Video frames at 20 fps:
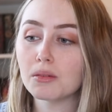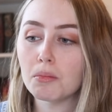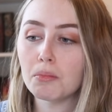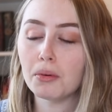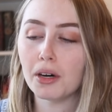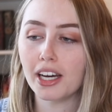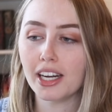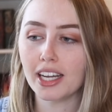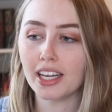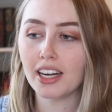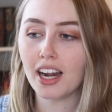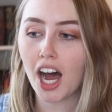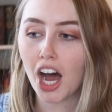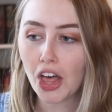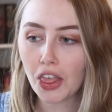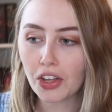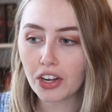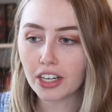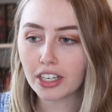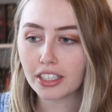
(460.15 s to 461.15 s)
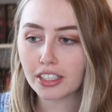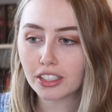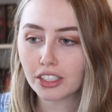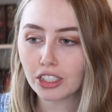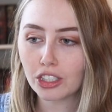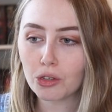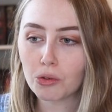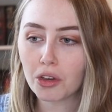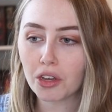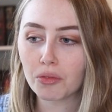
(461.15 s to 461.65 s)
but in
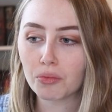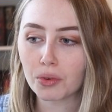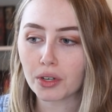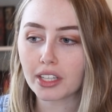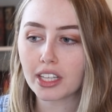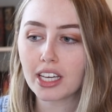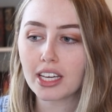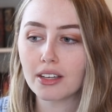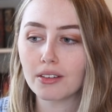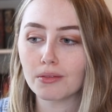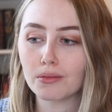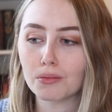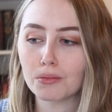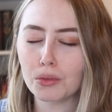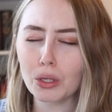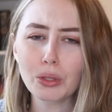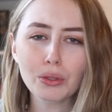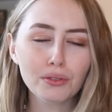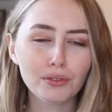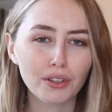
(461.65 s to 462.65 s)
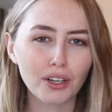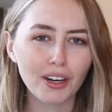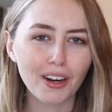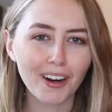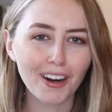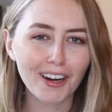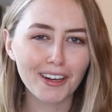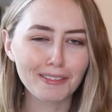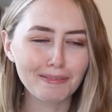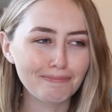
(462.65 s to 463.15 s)
others you can really root for
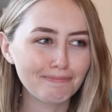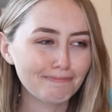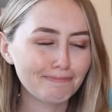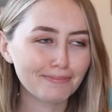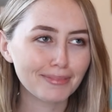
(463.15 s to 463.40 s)
her